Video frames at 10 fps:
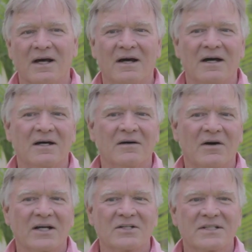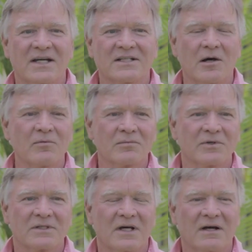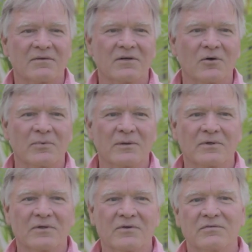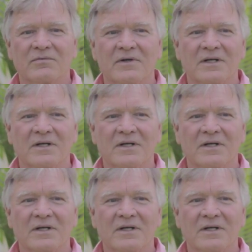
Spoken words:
I could say double, but I know people who